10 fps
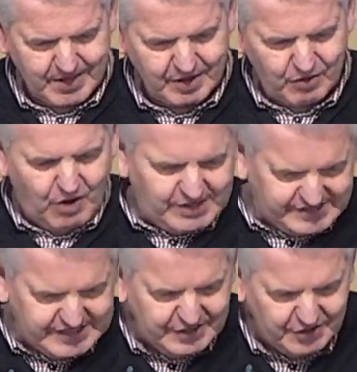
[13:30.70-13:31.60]

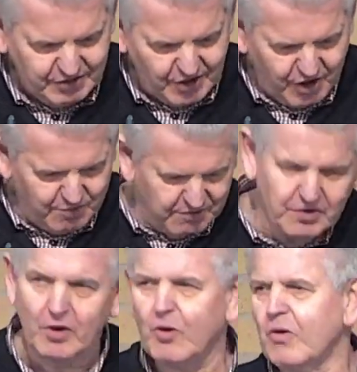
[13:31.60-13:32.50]
Christ in you, the hope of
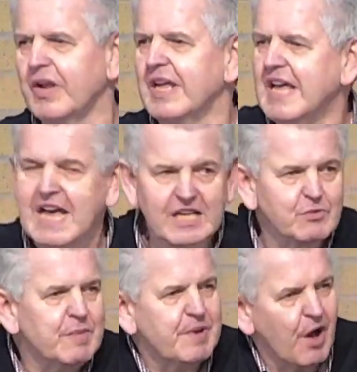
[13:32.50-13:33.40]
glory. As
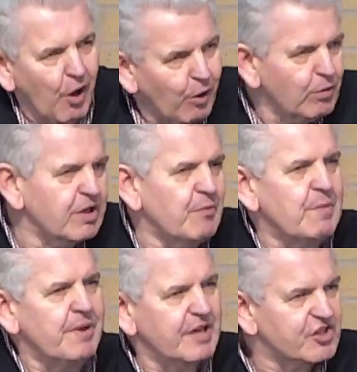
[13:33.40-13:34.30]
we behold him, we're
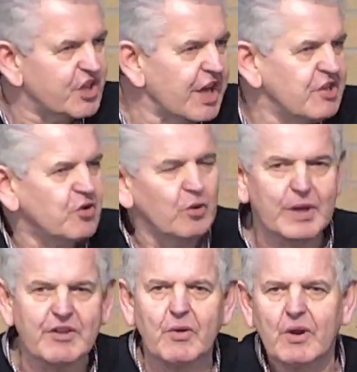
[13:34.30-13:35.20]
being changed all the way
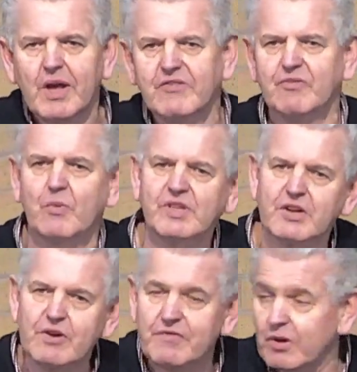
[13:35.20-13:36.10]
through our lives from one
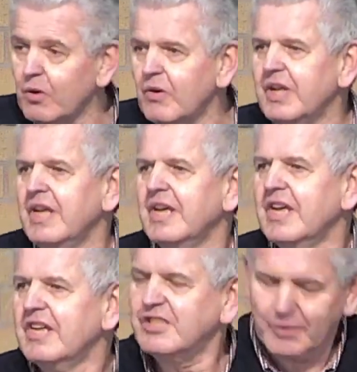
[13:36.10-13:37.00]
degree of glory
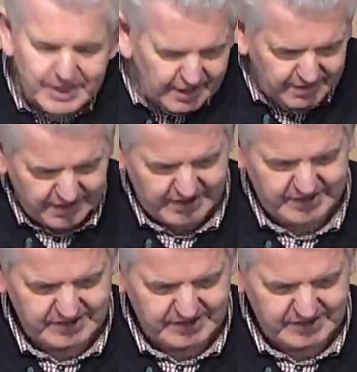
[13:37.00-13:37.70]
to another.